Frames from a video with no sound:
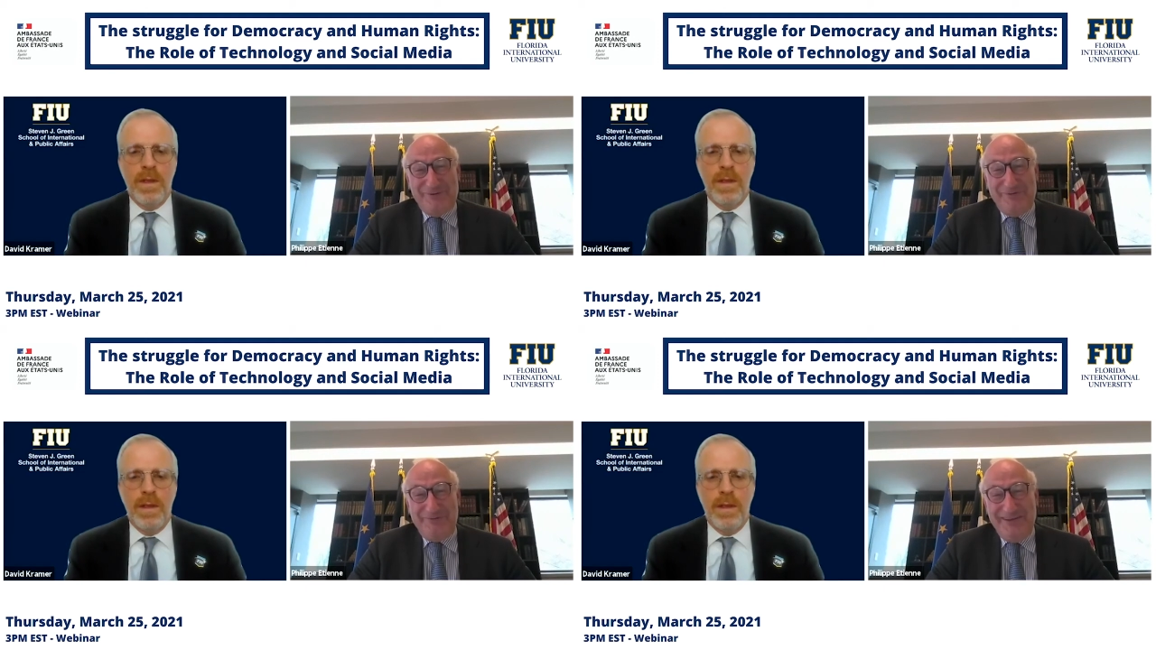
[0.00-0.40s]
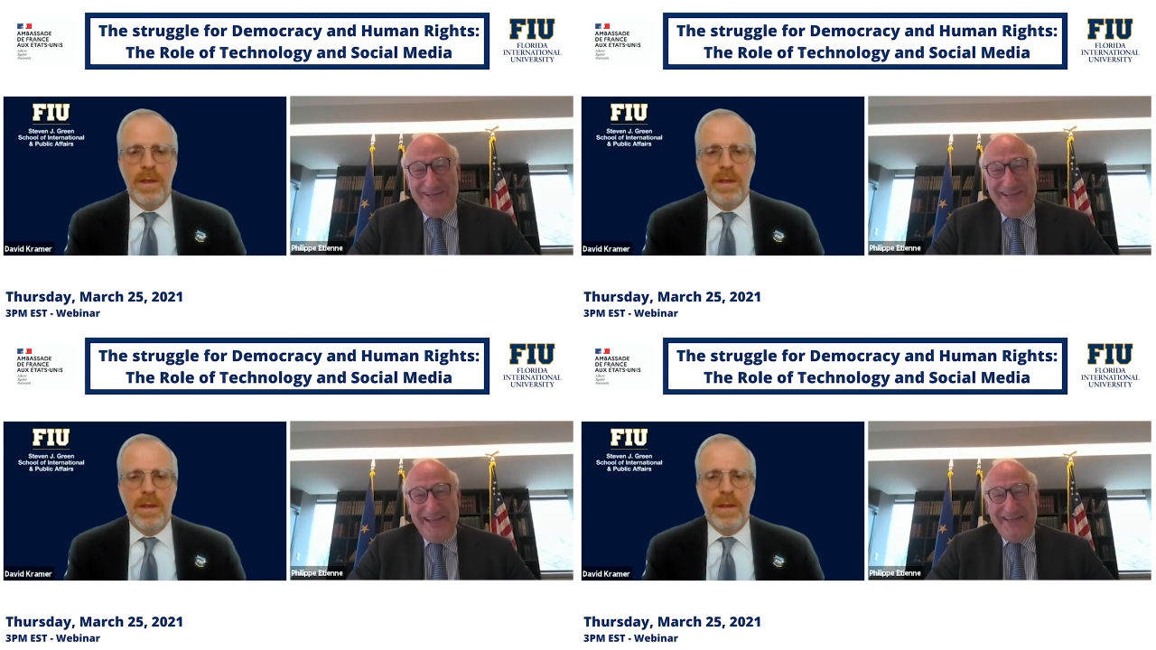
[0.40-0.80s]

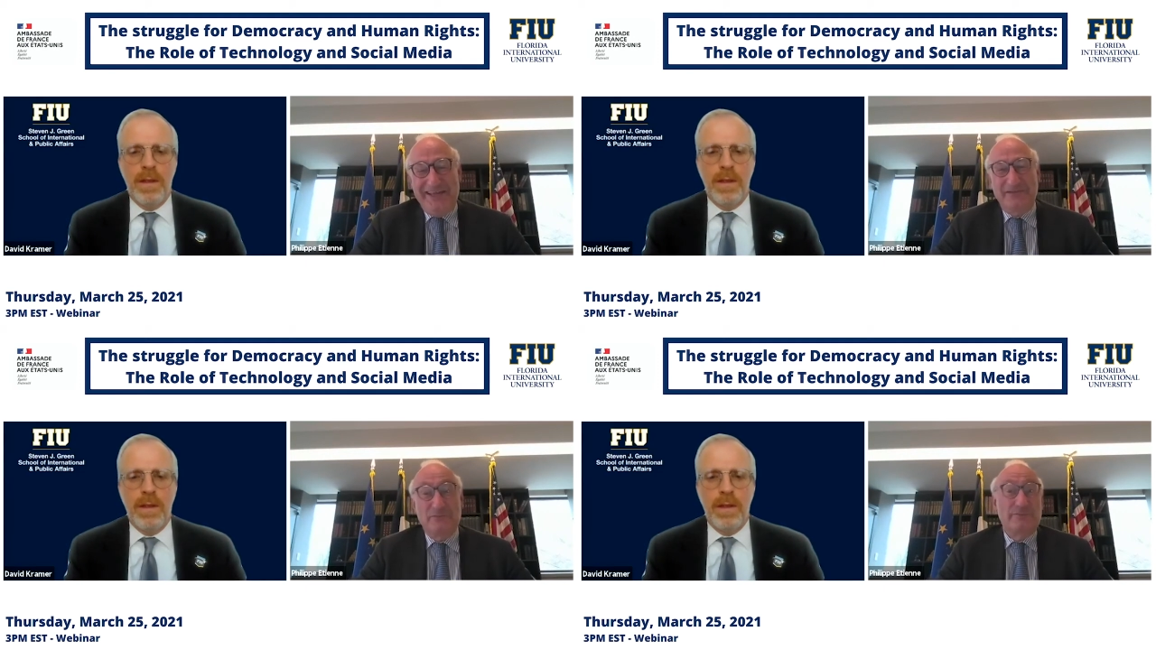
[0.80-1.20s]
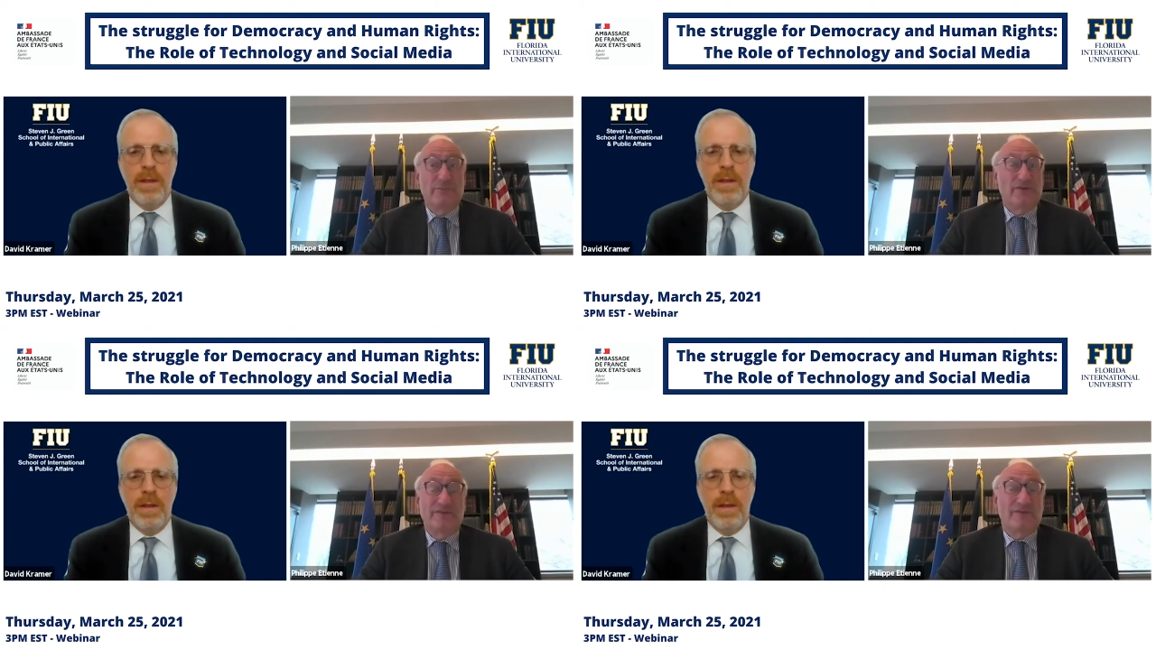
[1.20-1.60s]
Speaker 1: probably is the
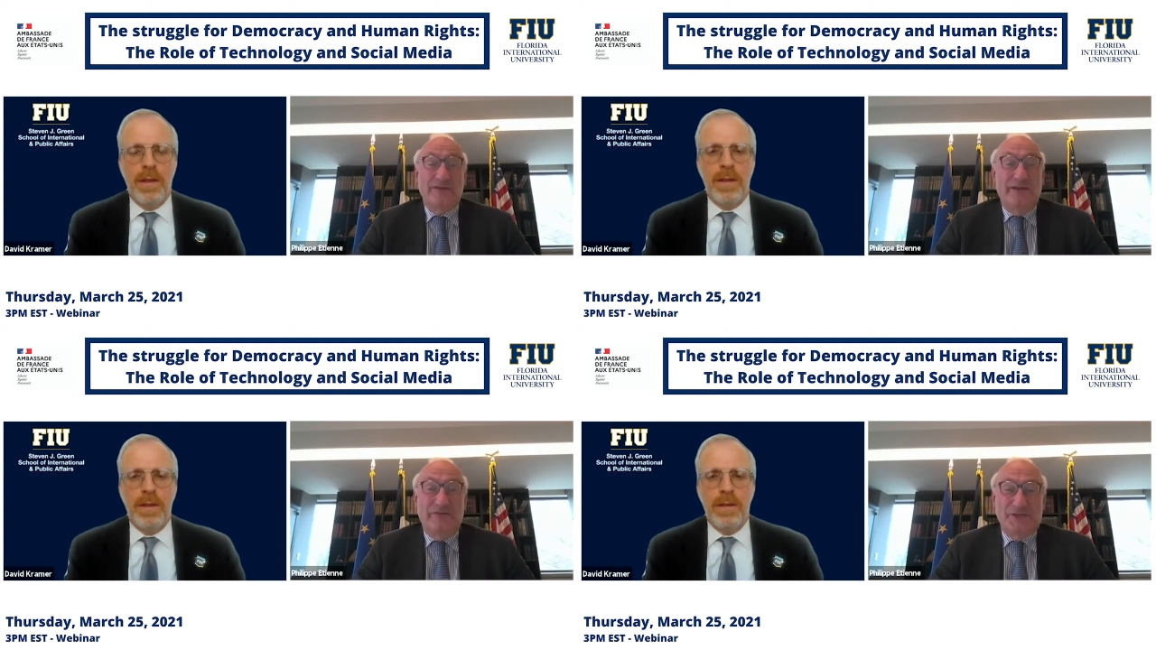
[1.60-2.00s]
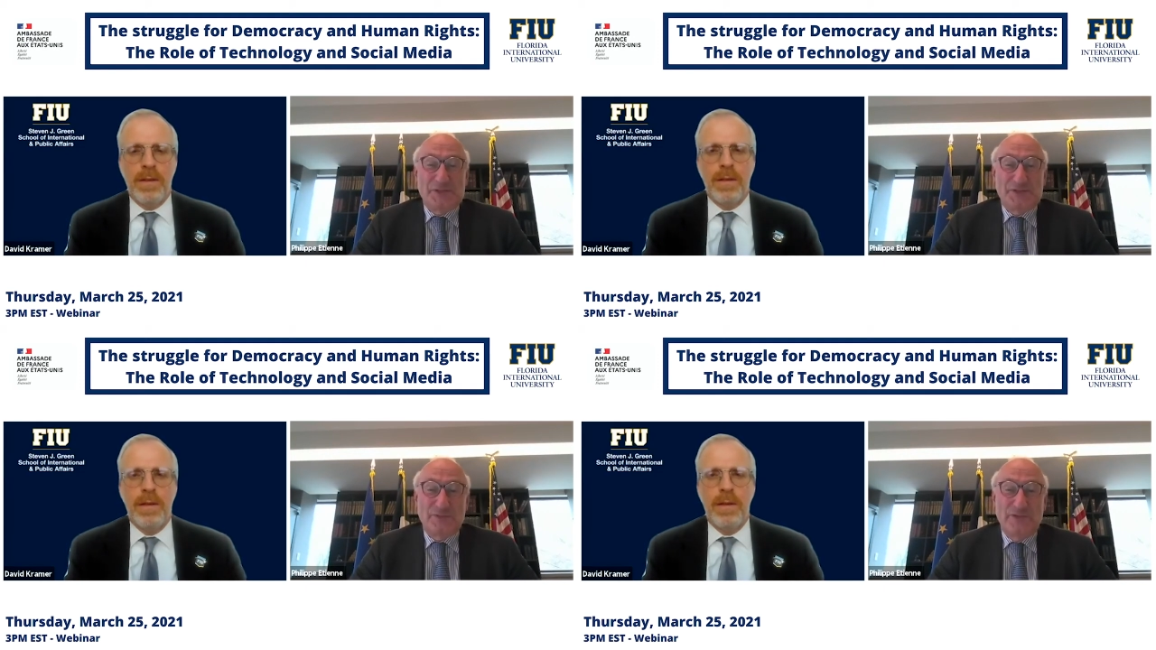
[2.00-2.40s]
most
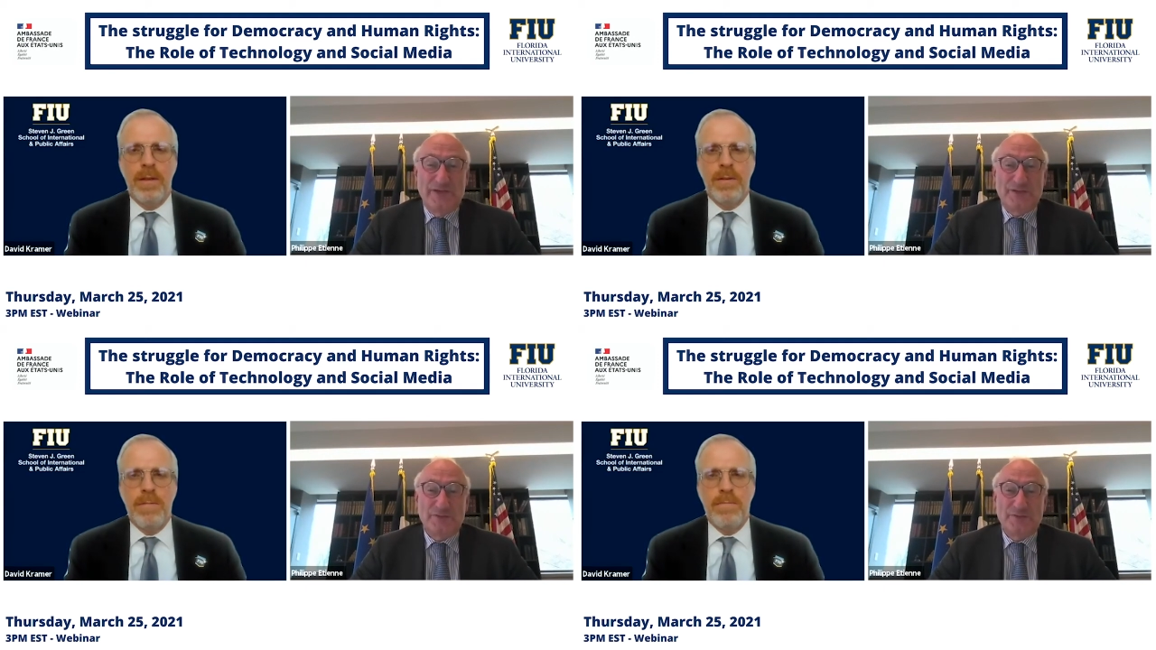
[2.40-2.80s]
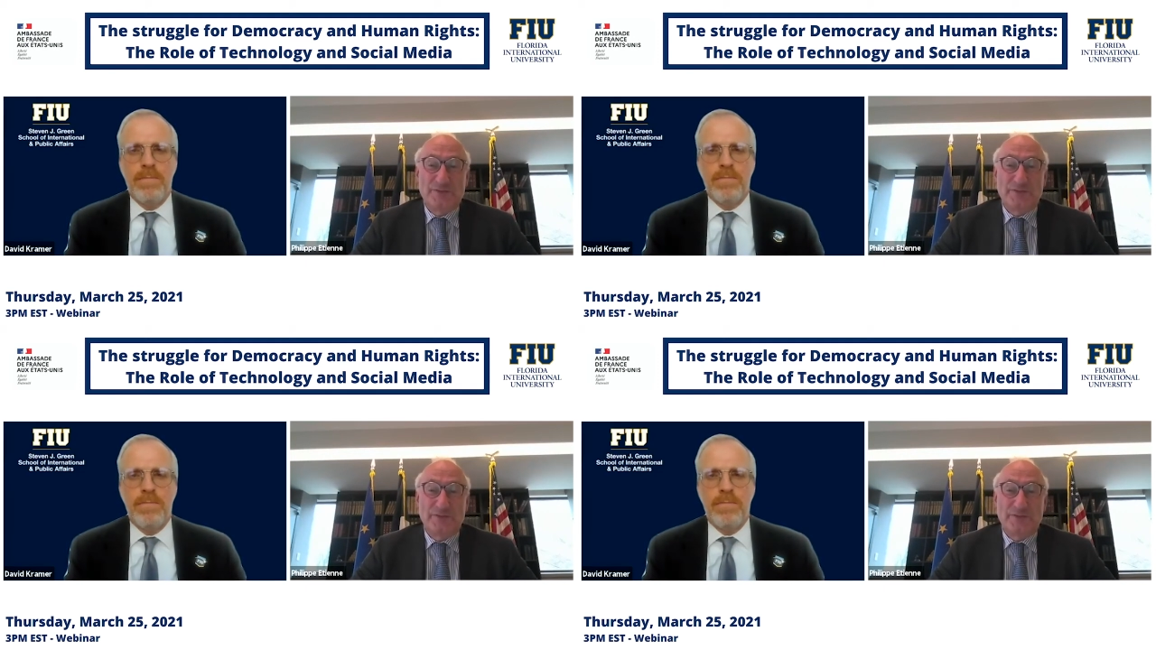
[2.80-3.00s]
efficient way to